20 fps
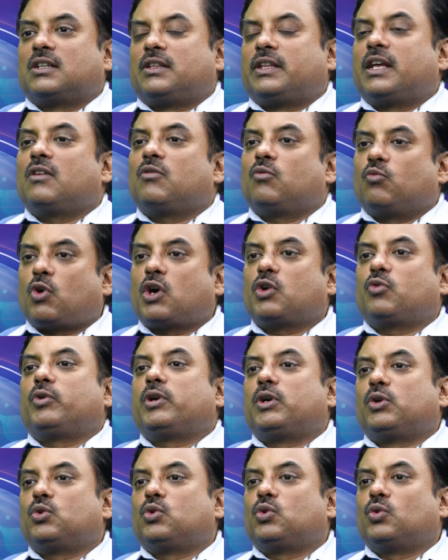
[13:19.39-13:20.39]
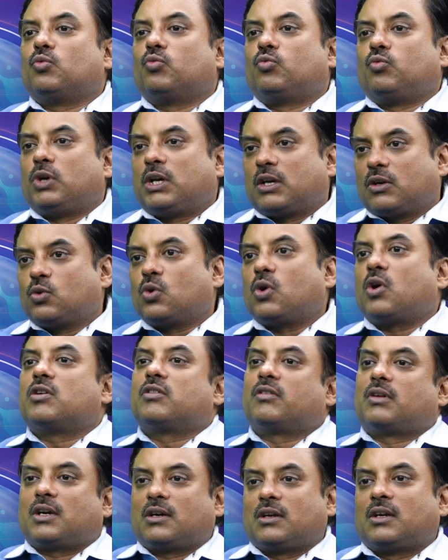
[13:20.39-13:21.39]
then what we'll do, we'll go
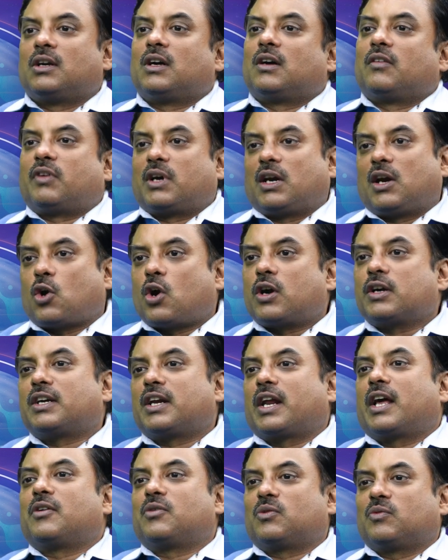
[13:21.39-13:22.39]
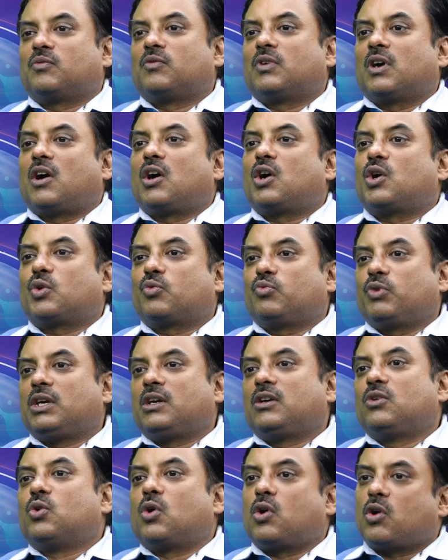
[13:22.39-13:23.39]
out for a long drive, or
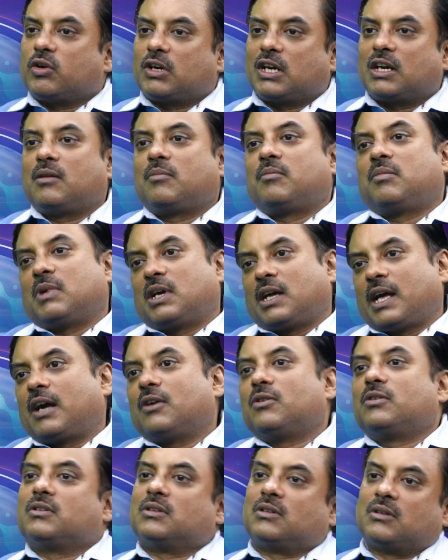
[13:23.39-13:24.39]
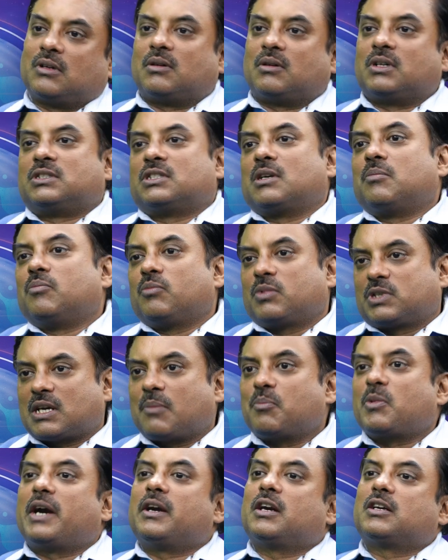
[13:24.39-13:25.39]
we go out and have
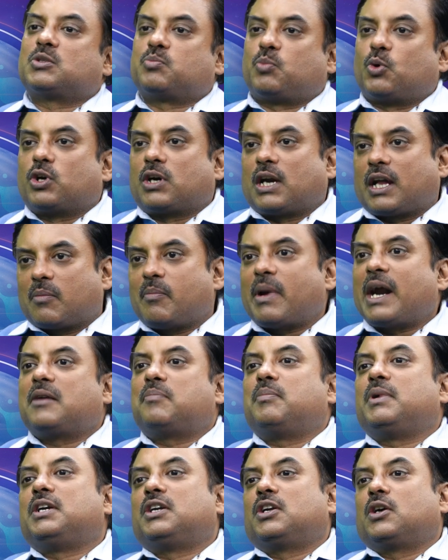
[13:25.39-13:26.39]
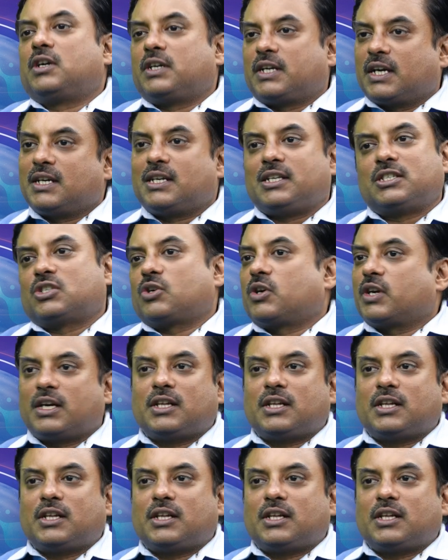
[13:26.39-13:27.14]
some kind of sport like badminton, tennis, or